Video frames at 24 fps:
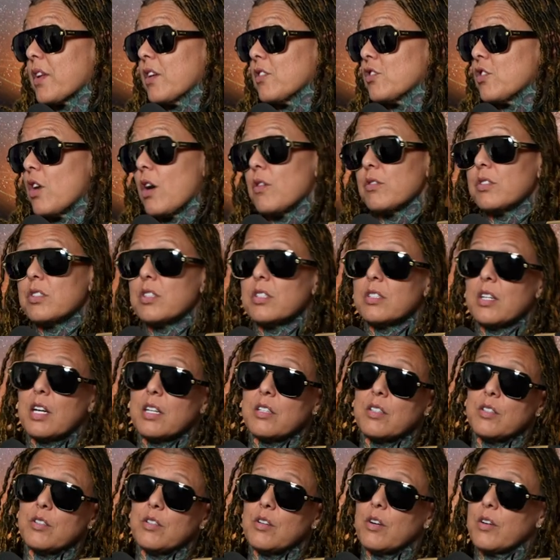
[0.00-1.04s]
So I mm-hmm. was just
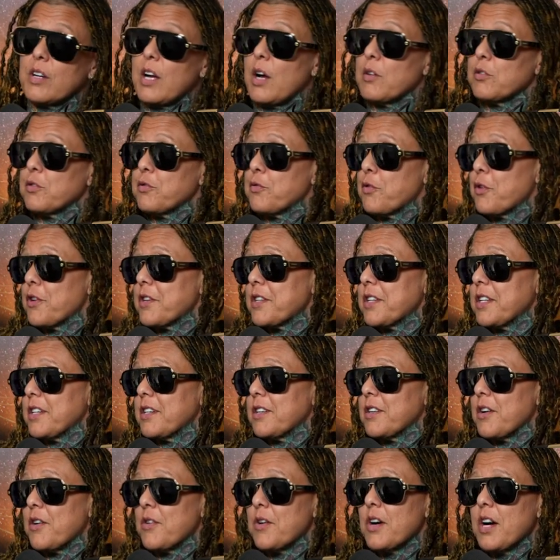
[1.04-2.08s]
like, dude, okay, I was 14
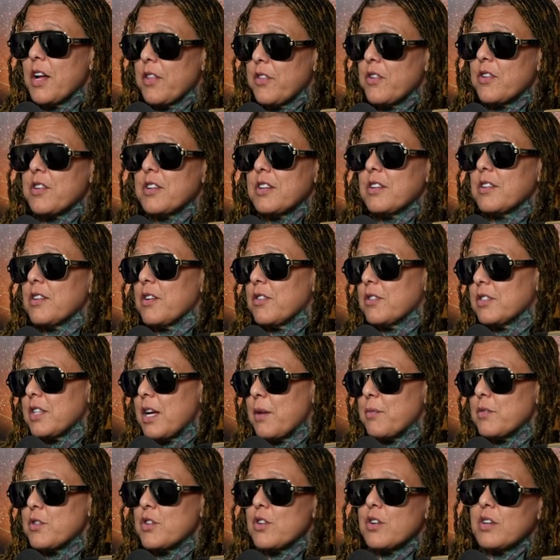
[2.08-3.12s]
and 0, 13 and 0 as
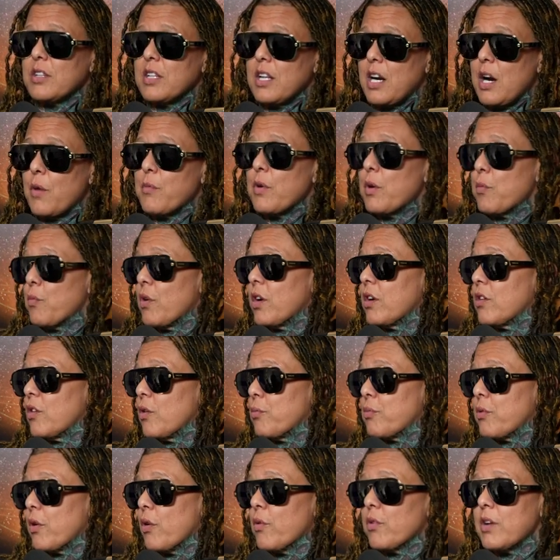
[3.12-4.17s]
amateur, and then I went 1 and
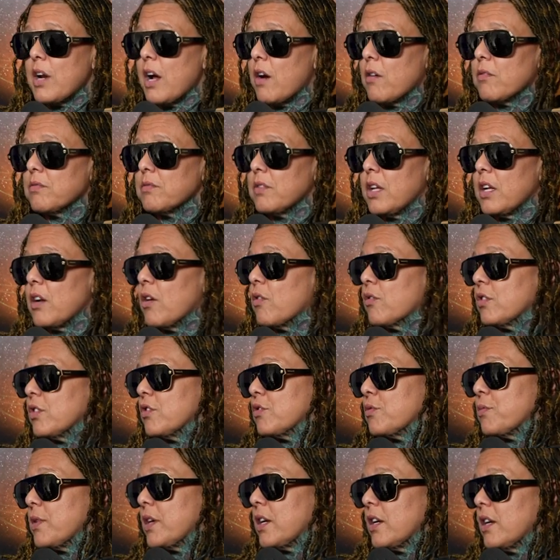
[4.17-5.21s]
0 pro, and now they don't
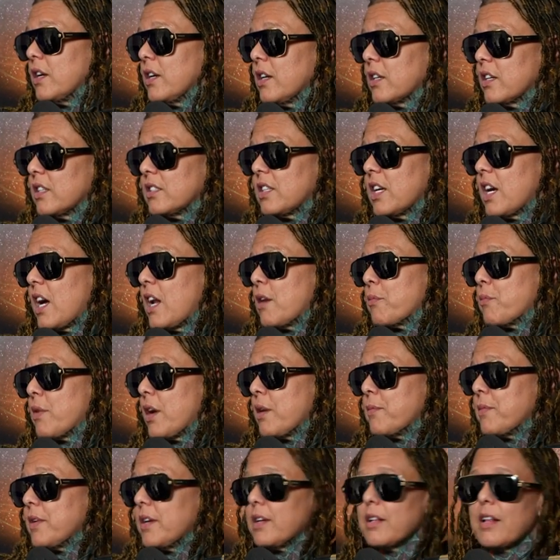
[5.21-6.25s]
use me because they gotta
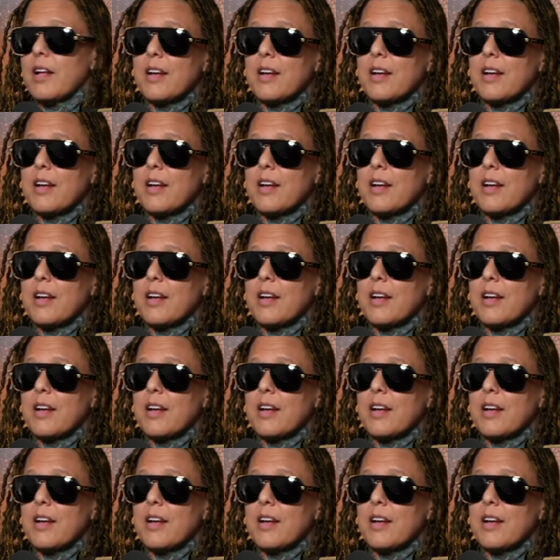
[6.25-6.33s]
pay me.